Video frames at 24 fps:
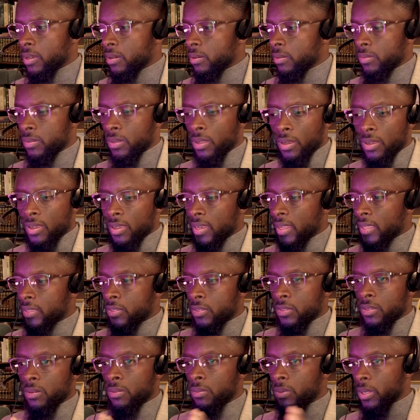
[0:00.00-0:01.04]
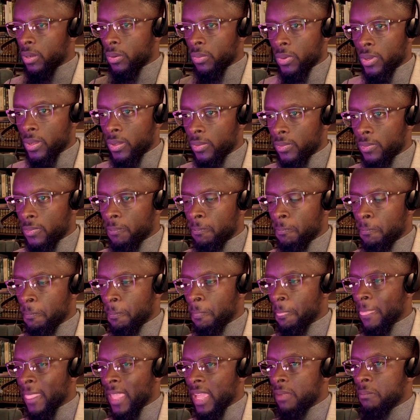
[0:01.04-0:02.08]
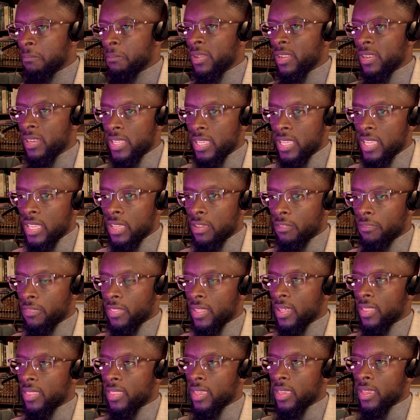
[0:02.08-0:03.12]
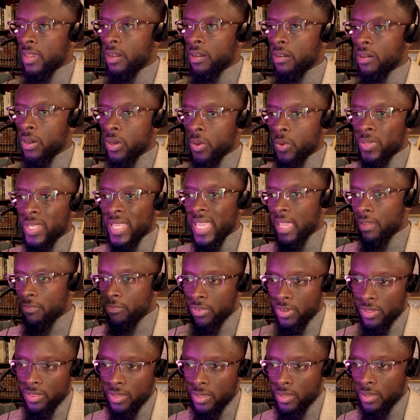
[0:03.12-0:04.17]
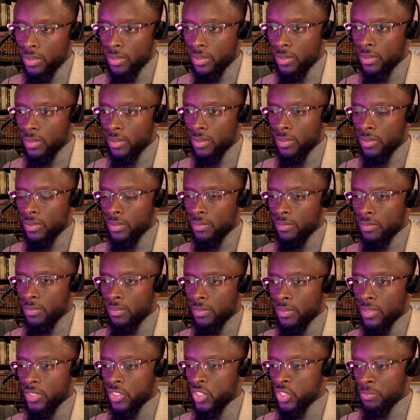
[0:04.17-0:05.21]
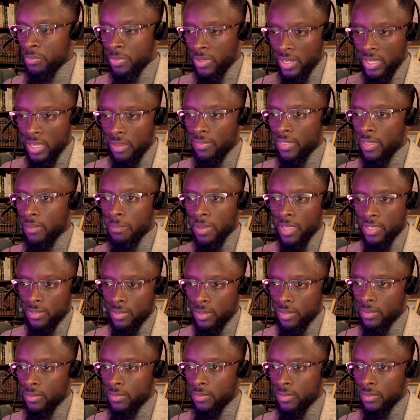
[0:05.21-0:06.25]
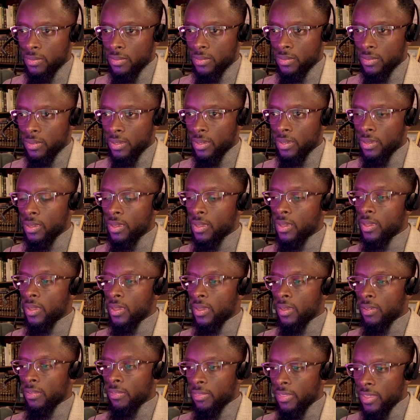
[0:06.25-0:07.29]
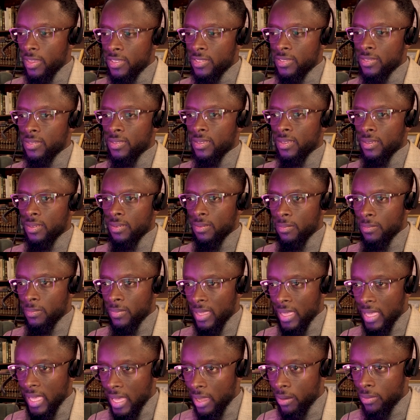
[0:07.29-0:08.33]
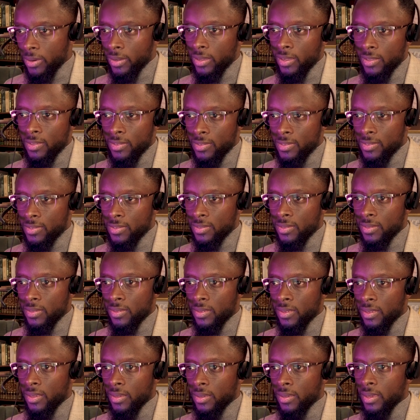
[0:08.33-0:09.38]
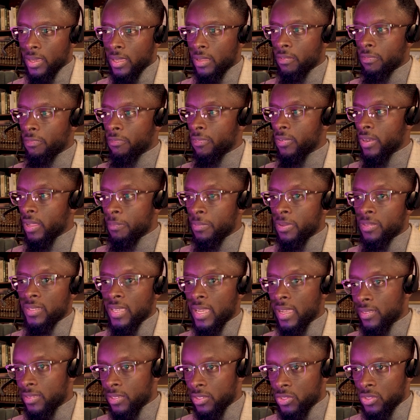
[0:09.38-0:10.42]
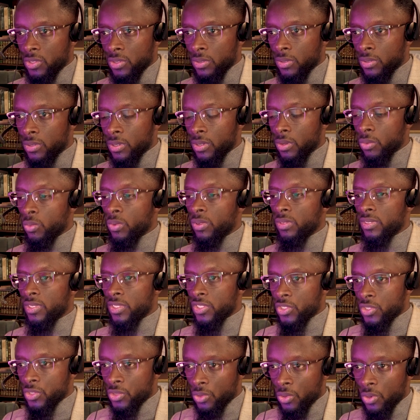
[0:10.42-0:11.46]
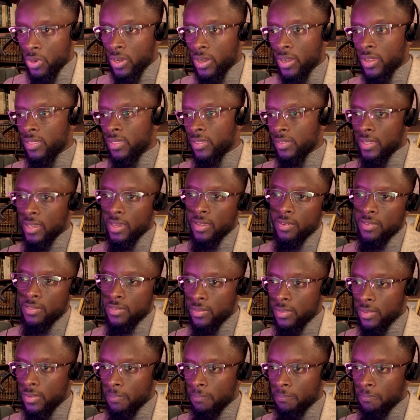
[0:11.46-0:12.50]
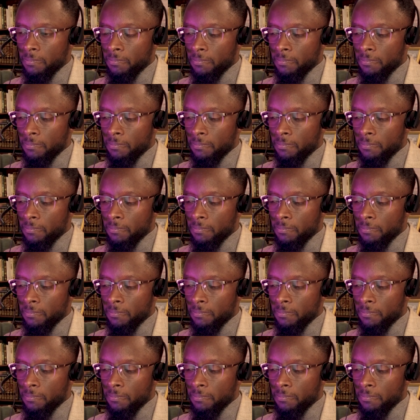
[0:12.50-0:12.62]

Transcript: not connected to the real world, and believe that they are owed everything. They just believe they're better. Okay? This arrogance and flippant attitude will destroy the dynasty.